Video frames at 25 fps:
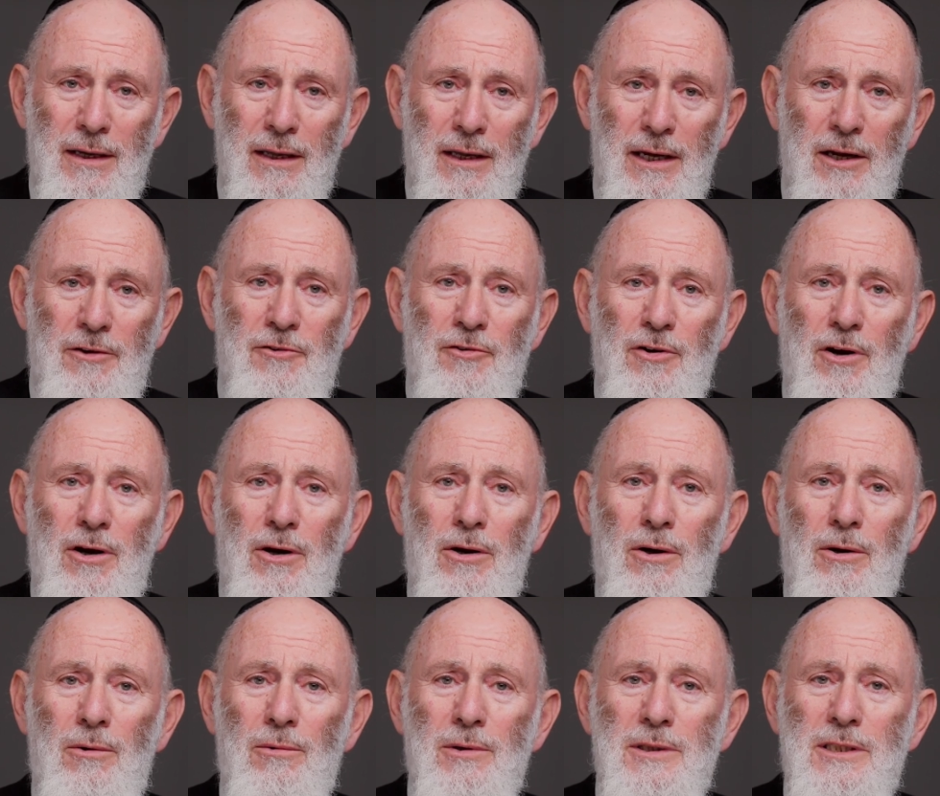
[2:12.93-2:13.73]

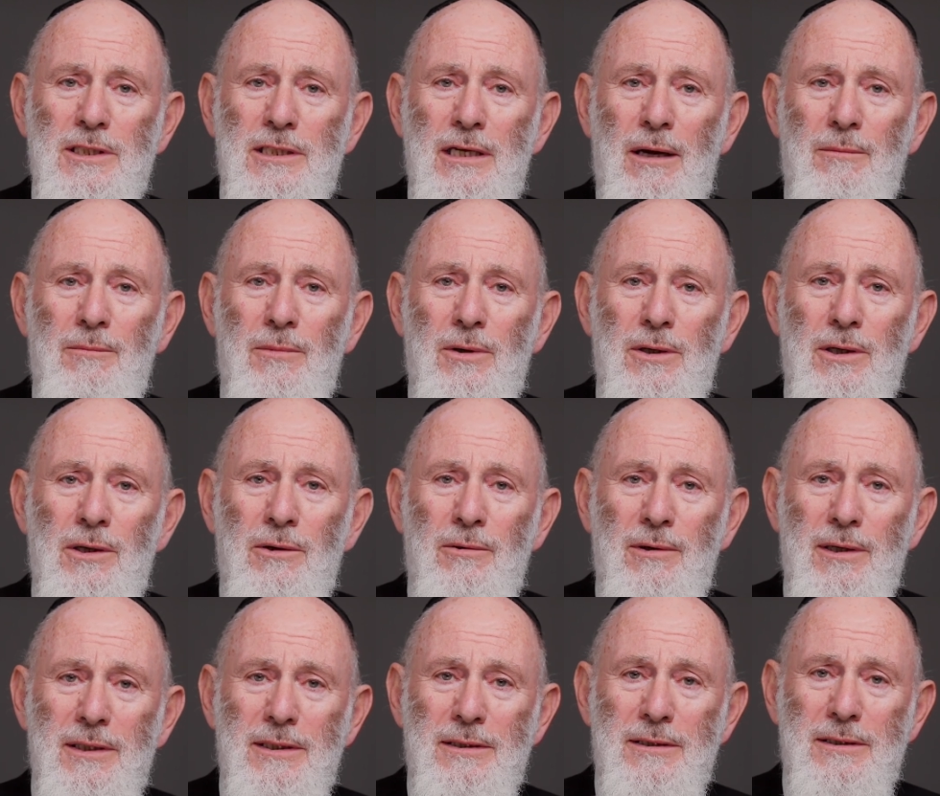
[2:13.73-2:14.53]
Yitro was someone
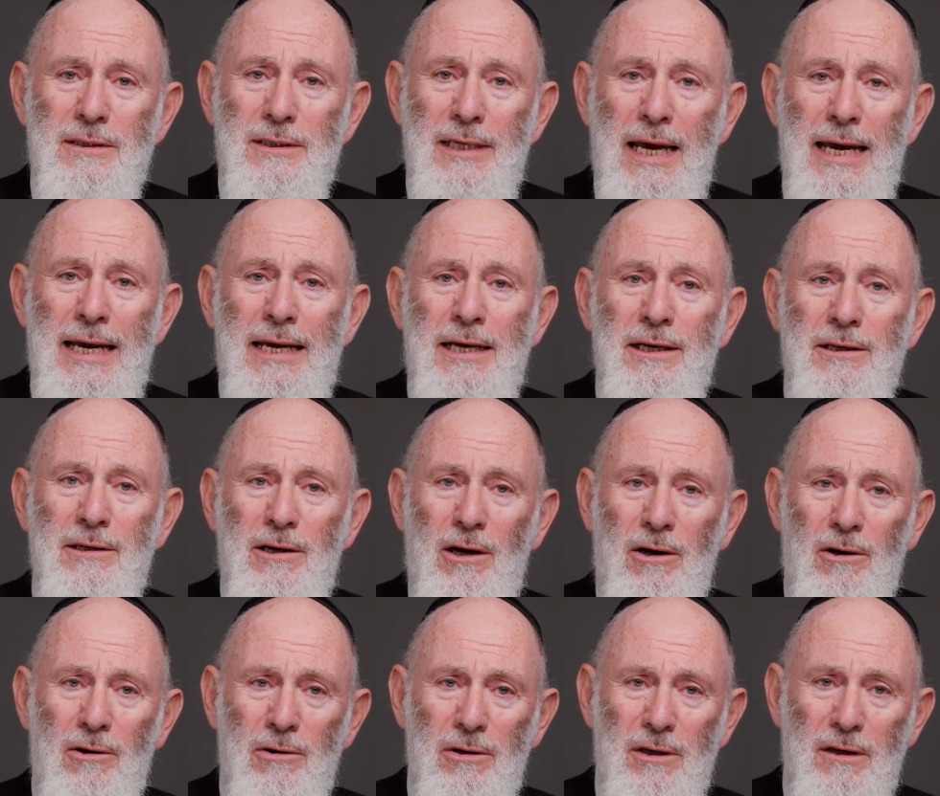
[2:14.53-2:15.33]
who had taken
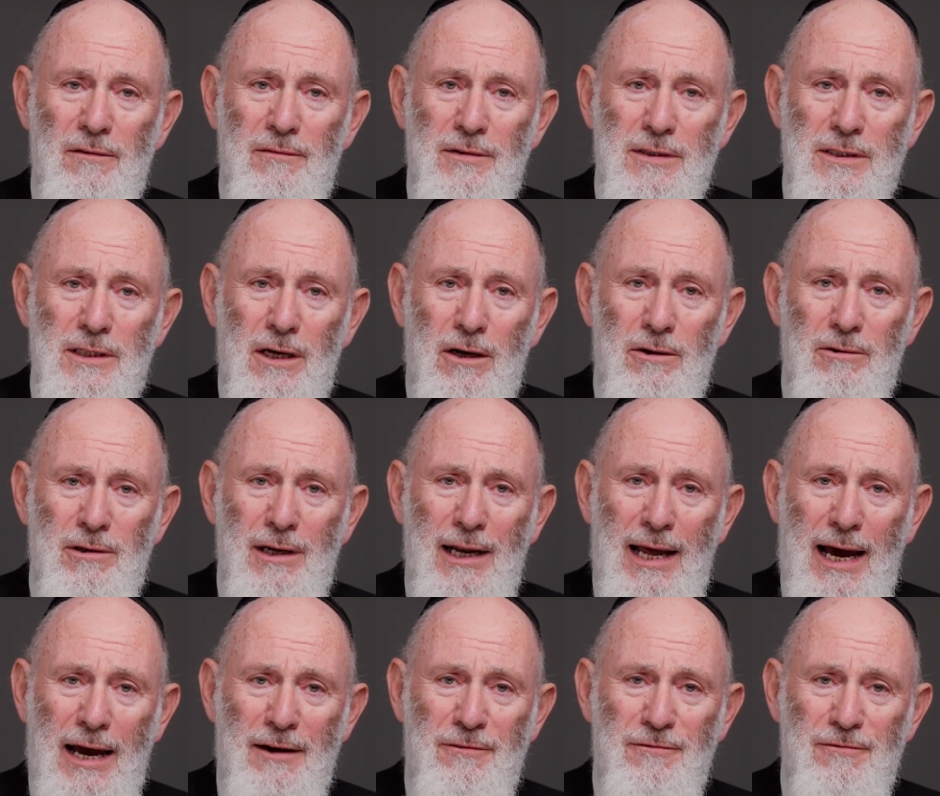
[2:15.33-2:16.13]
hold of his own
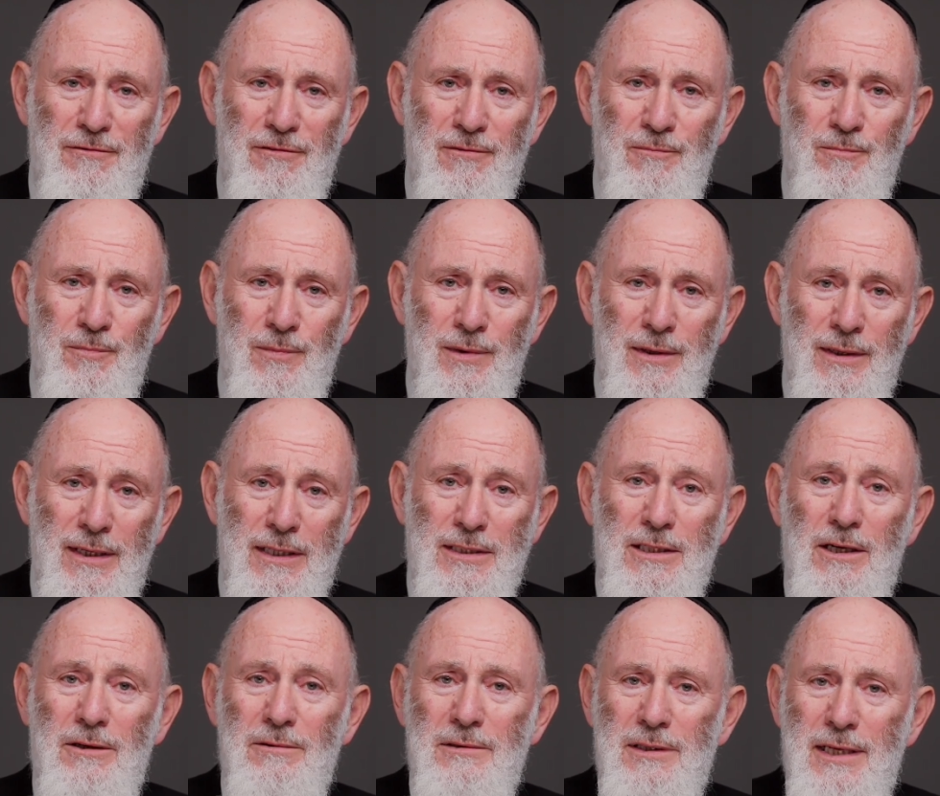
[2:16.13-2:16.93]
life,
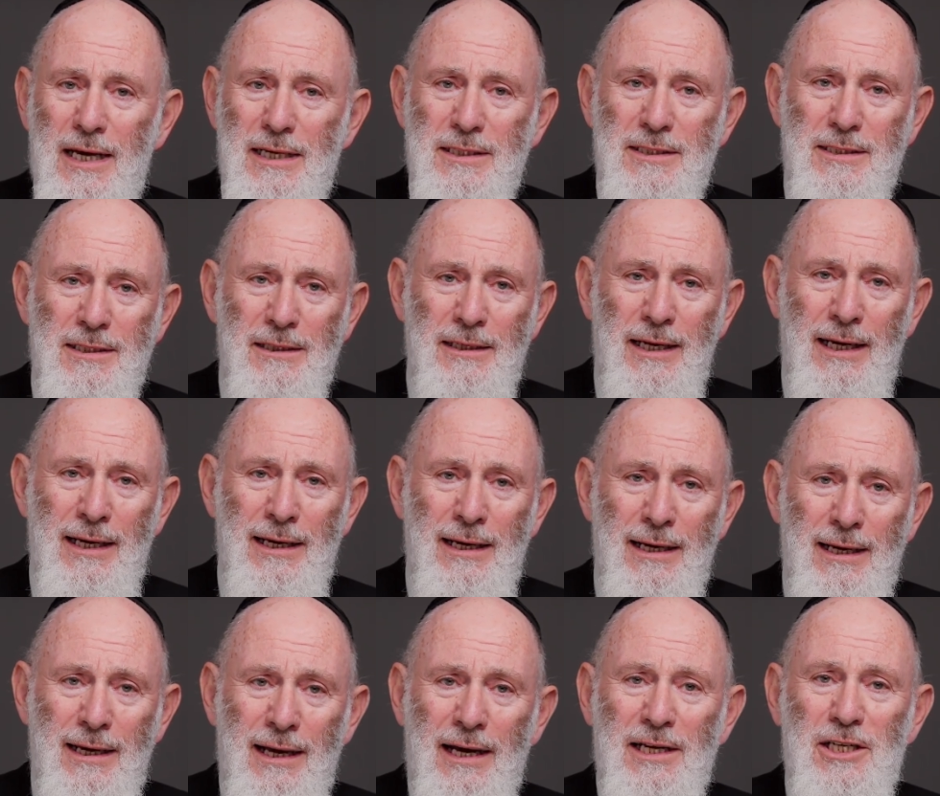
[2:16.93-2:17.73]
his own destiny,
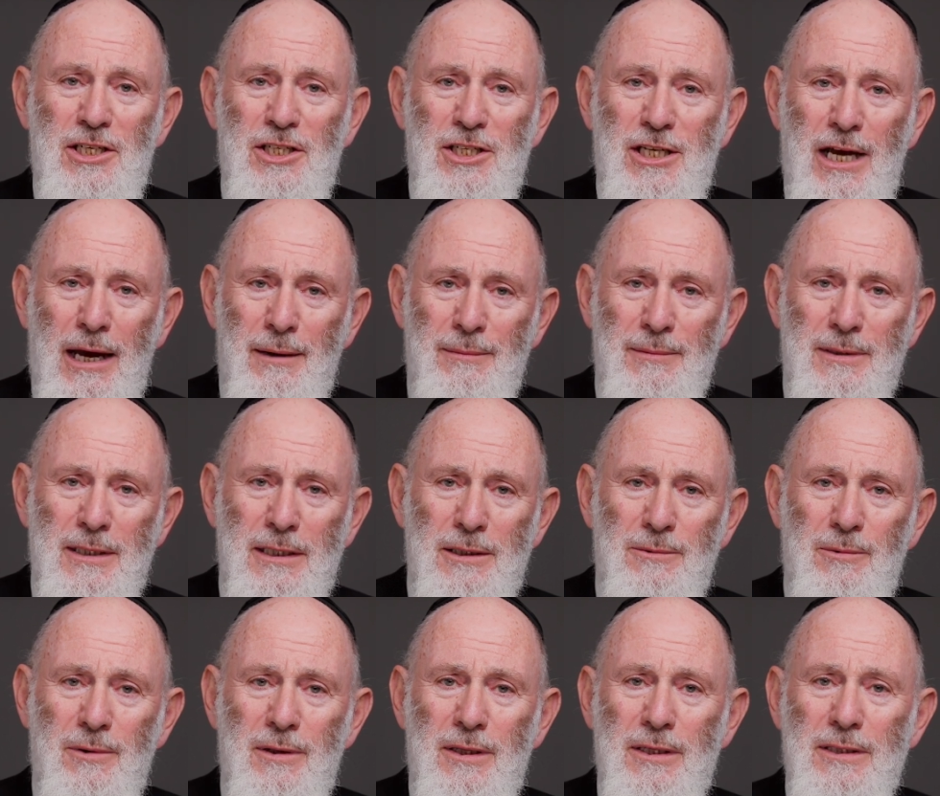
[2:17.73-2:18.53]
and shaped
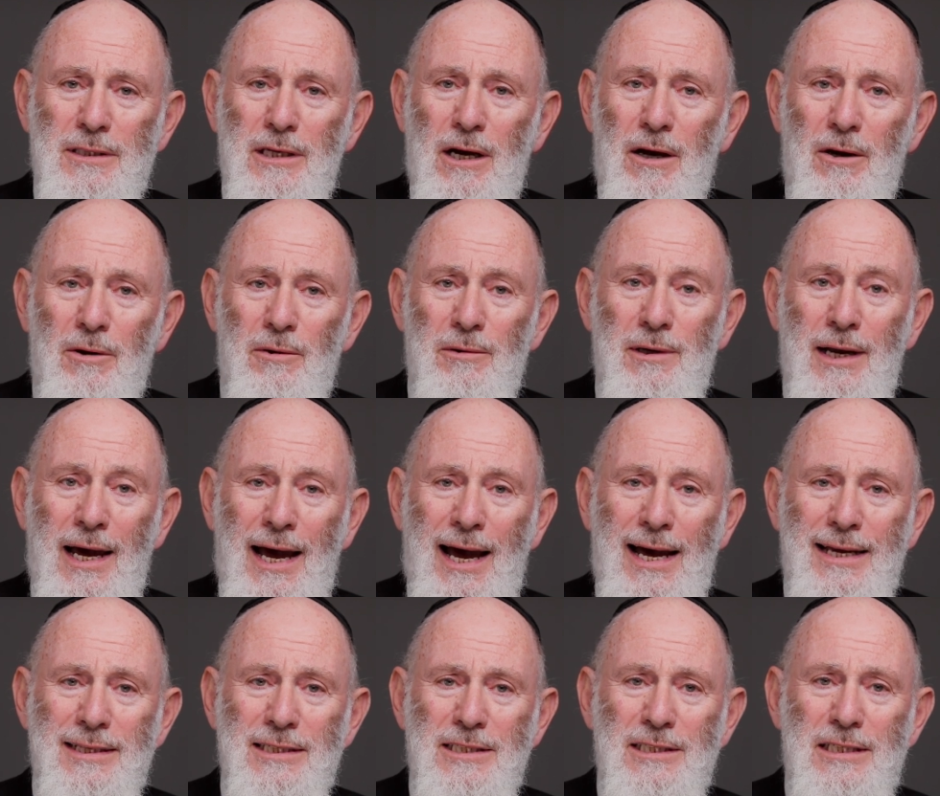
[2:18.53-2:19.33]
it with his own
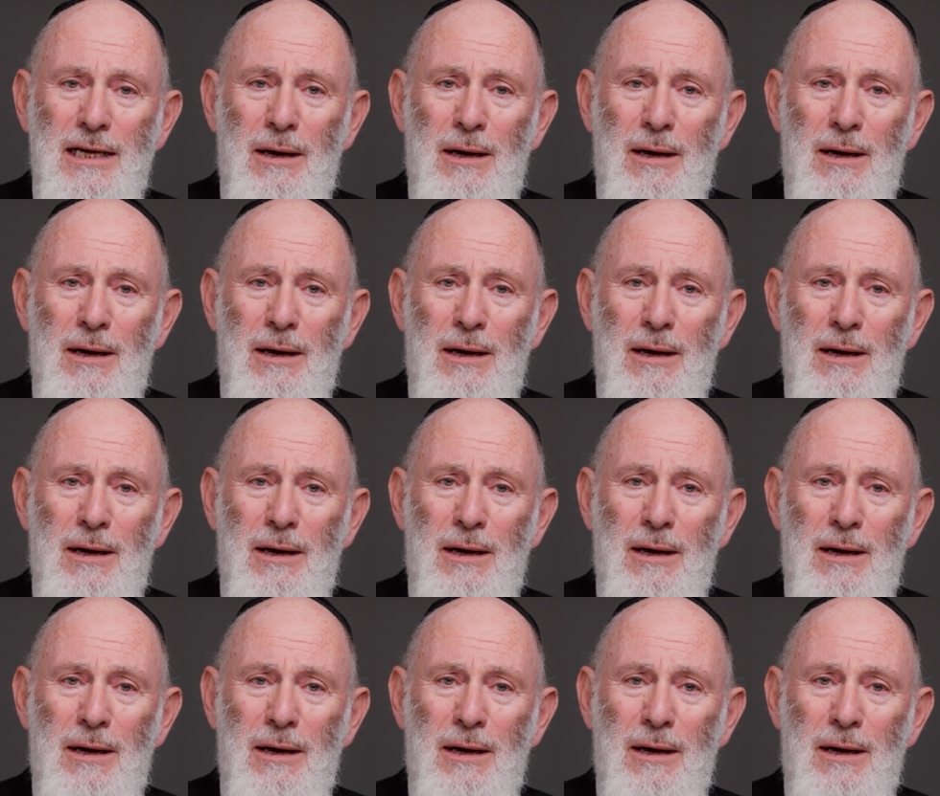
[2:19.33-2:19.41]
hand.